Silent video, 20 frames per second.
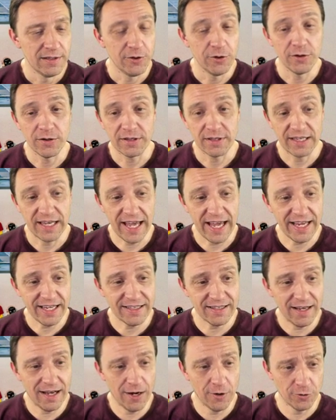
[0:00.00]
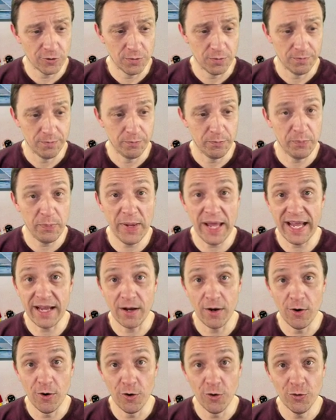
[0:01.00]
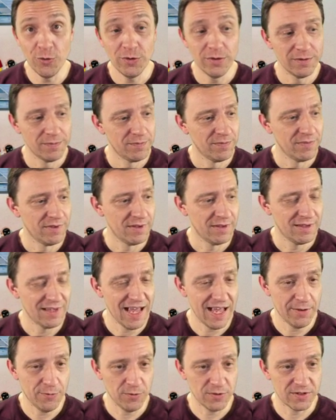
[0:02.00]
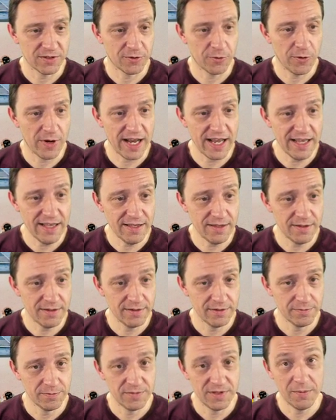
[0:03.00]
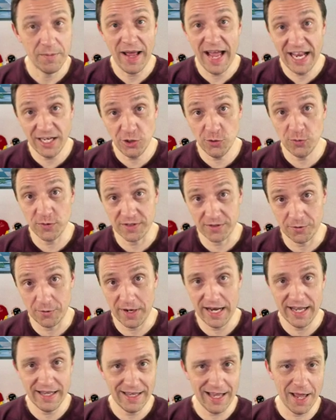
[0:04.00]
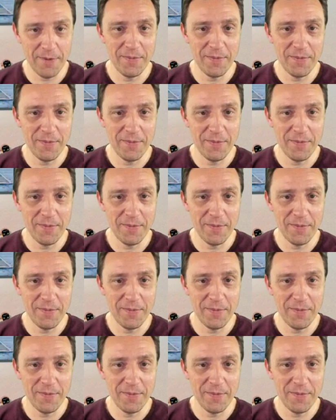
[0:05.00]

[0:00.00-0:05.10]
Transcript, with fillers: You kicked out Big O. That was great. The match was great.